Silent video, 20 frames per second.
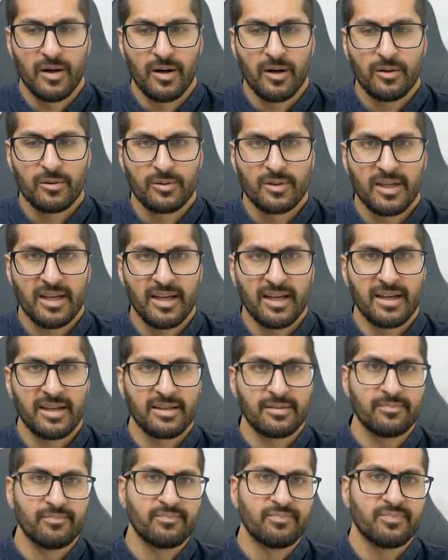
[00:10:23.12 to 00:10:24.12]

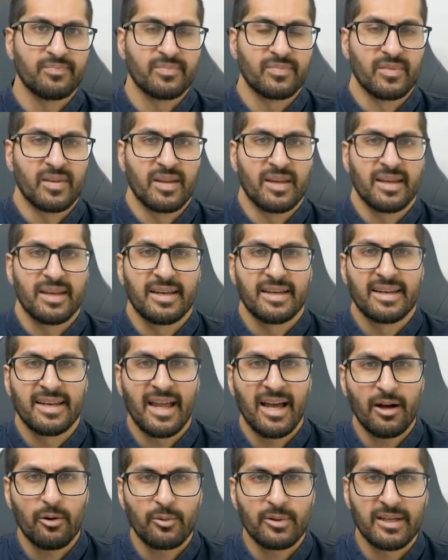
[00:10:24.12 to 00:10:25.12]
Okay,
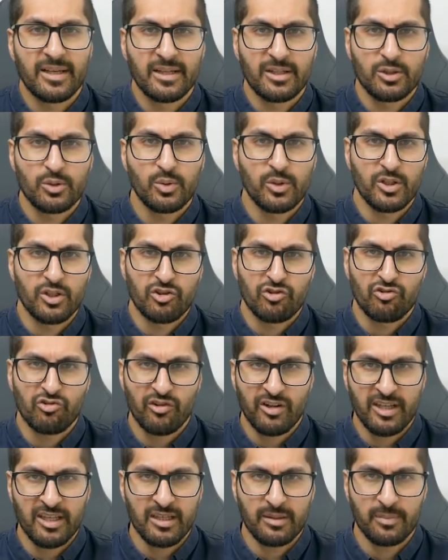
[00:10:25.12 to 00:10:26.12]
now we get to a
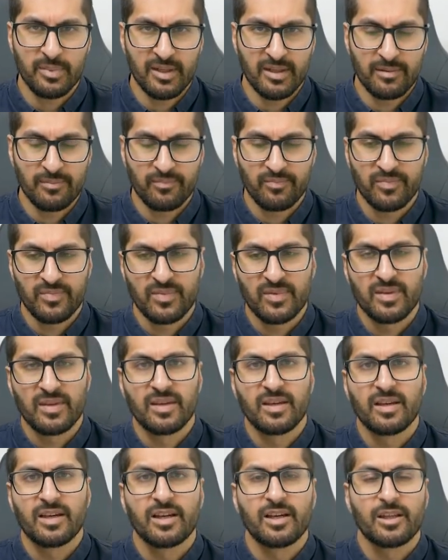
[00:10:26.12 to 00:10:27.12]
tricky bit,
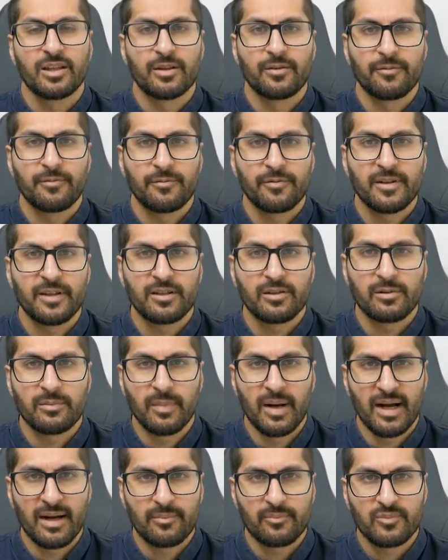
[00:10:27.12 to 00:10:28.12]
the field
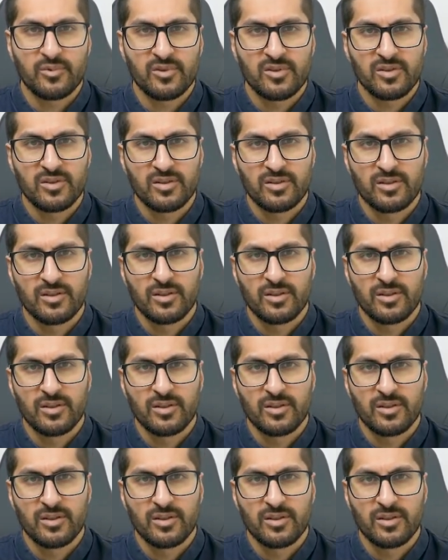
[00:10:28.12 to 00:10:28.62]
maps.